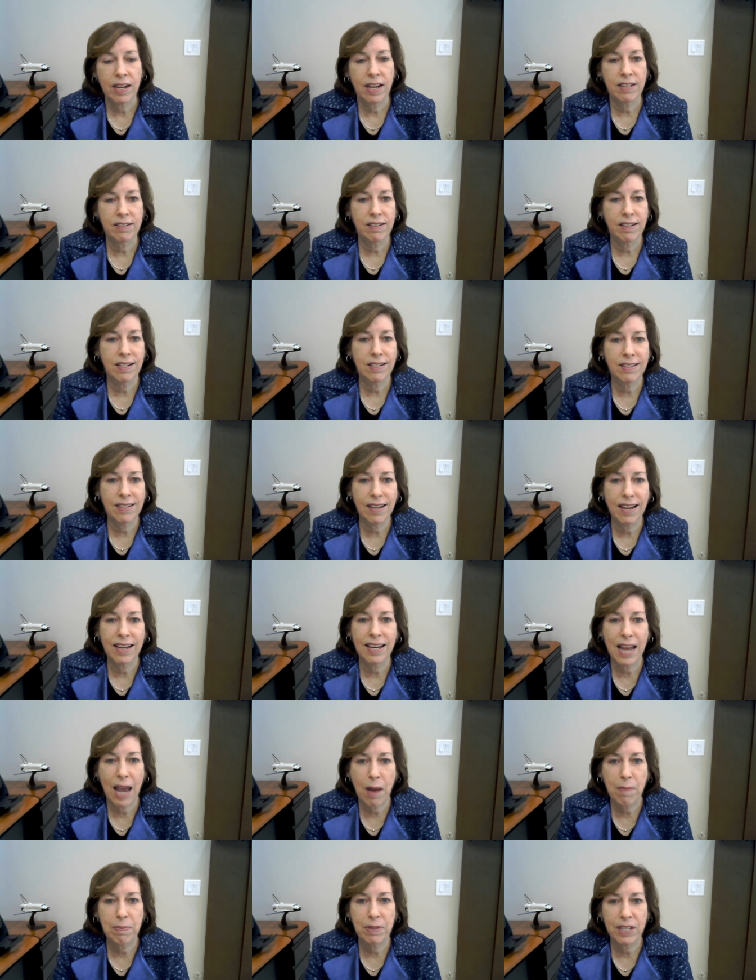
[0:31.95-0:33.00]
as I said,
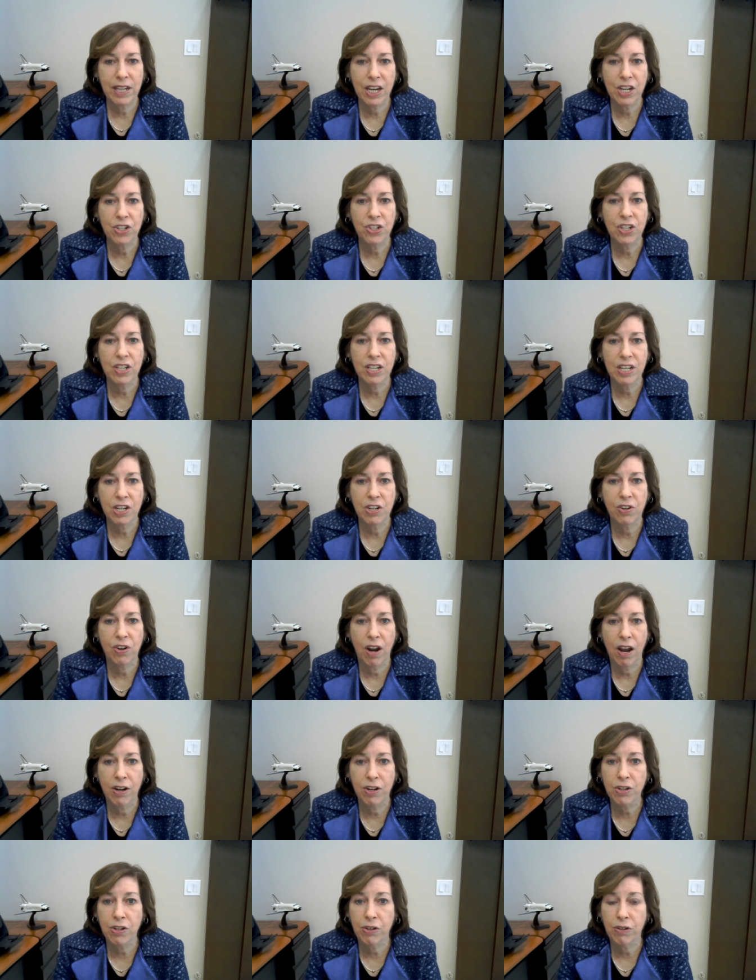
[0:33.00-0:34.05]
application here
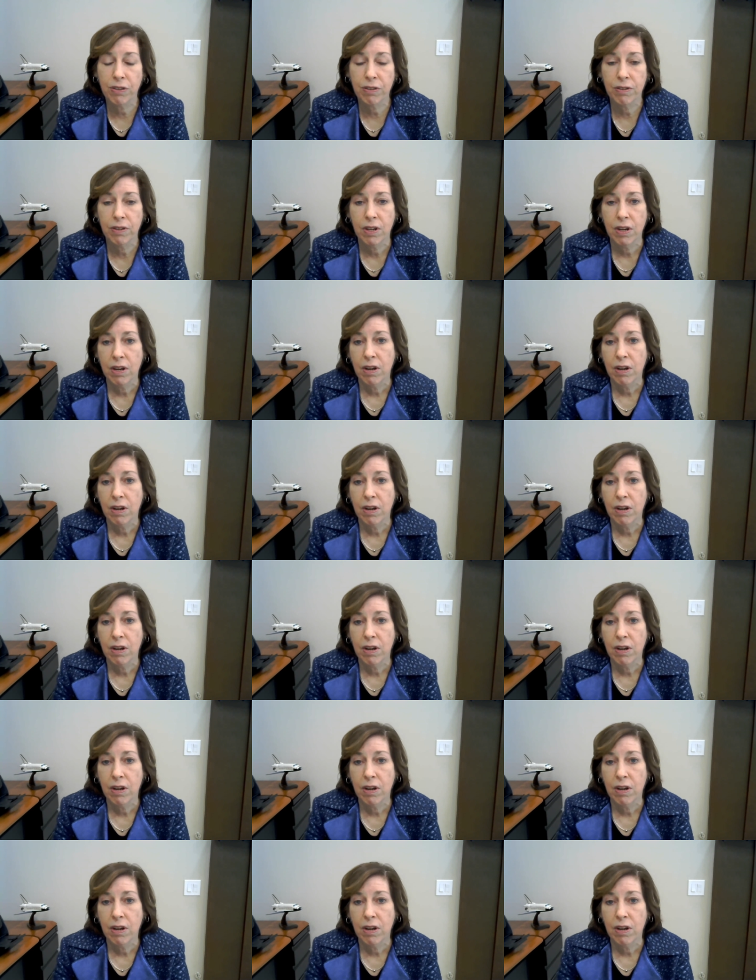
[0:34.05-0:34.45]
on Earth.